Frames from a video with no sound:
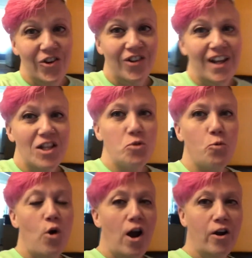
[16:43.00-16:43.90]
let's
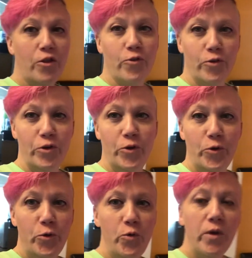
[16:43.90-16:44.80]
walk
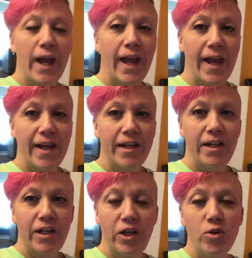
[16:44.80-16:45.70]
through and
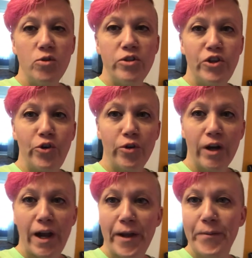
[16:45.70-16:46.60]
use your
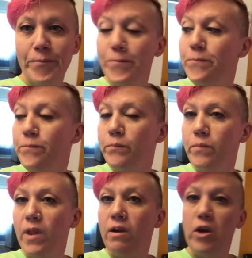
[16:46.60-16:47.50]

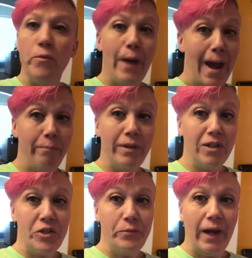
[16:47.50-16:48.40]
map
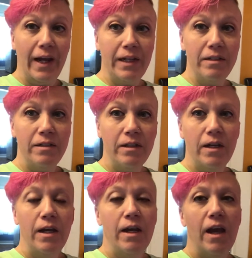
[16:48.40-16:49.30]
that you made.
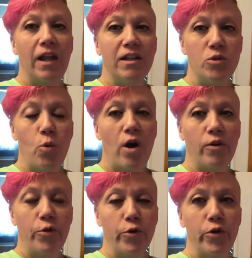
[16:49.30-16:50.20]
And let's walk
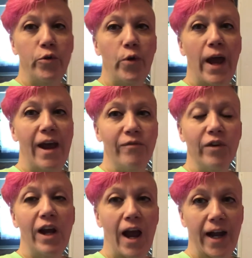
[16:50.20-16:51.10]
through
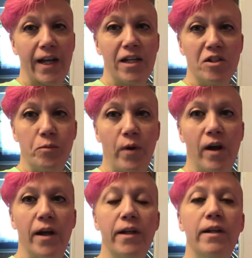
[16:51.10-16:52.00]
every hiding
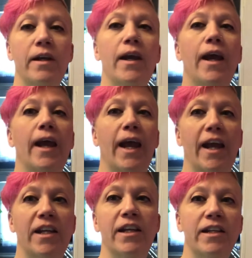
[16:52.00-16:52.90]
spot
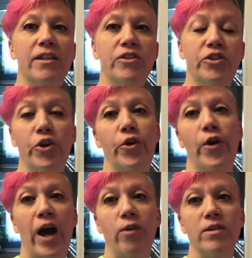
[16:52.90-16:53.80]
and show you
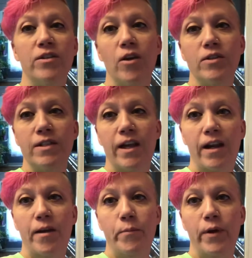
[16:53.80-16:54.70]
how it's all set
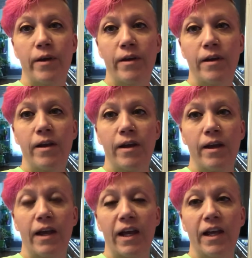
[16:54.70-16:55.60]
up
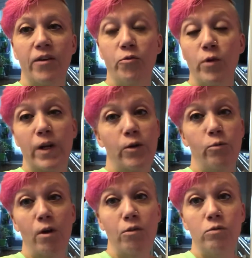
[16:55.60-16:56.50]
and ready to
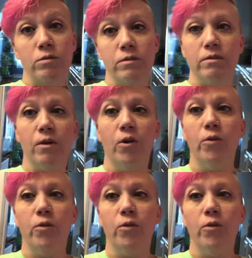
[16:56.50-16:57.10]
roll. All